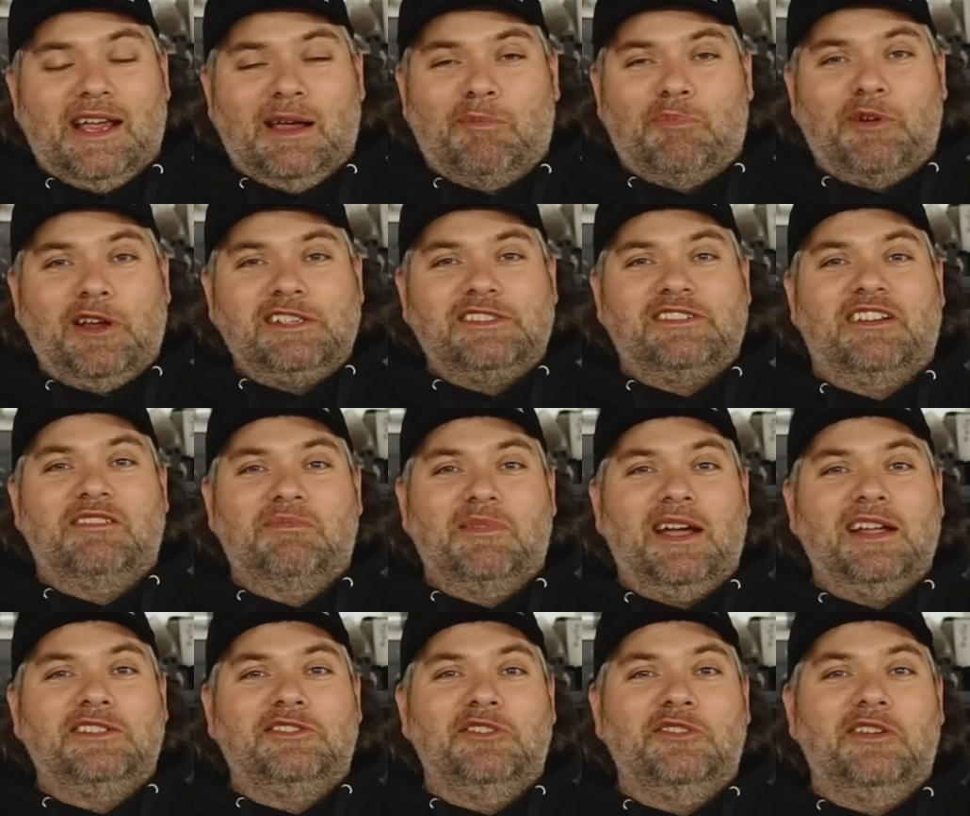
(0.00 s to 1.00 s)
Appreciate
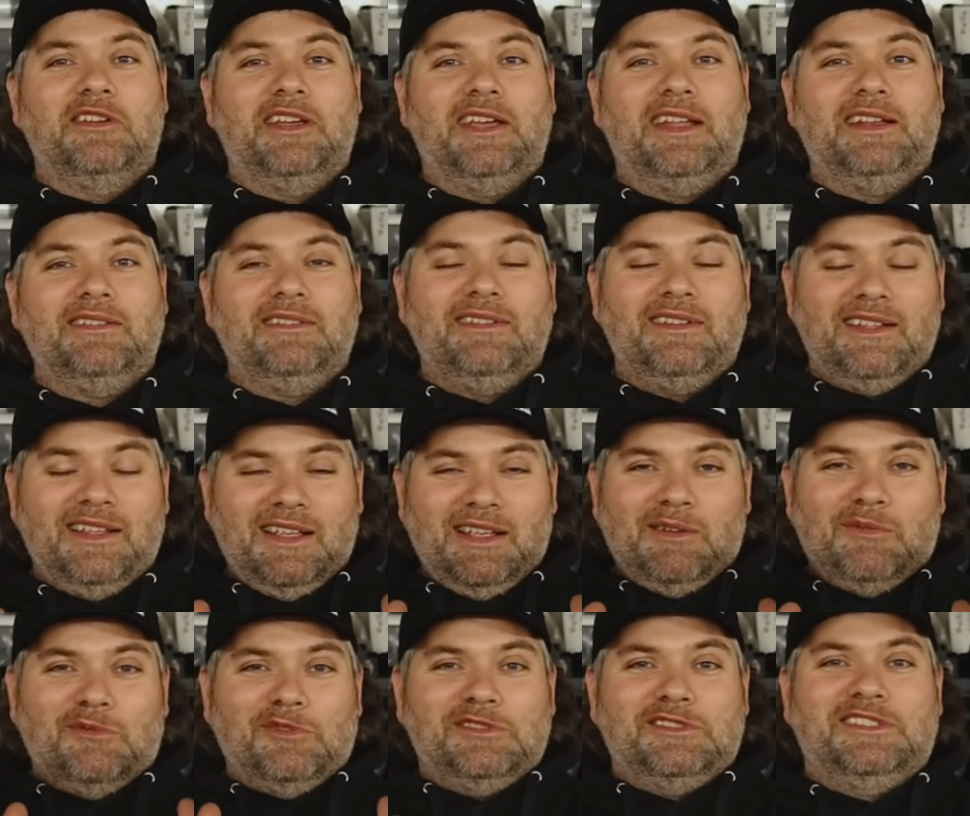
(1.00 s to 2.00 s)
everybody tuning in.
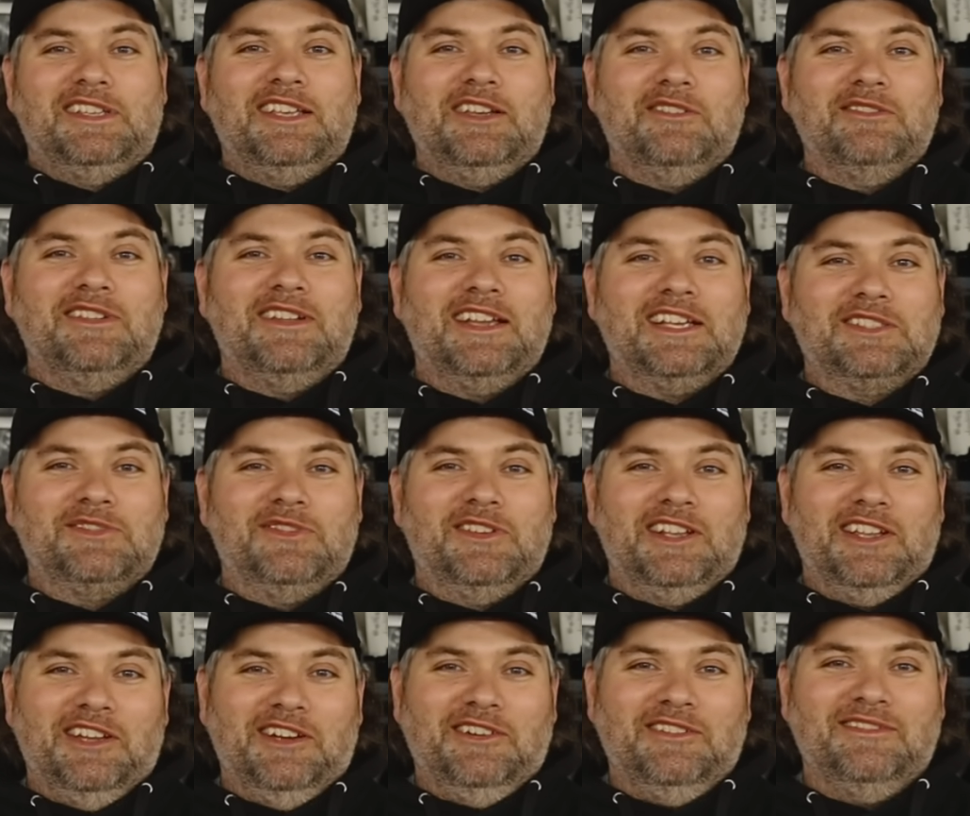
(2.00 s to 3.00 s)
We'll see you on the next
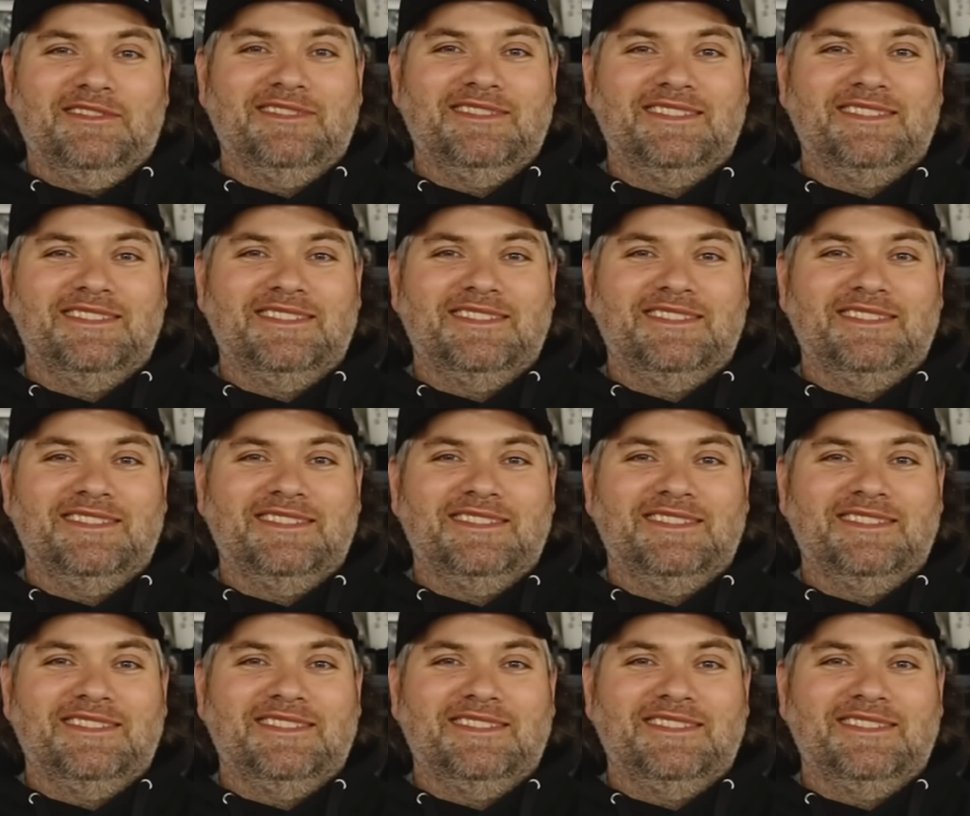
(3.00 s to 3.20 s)
video.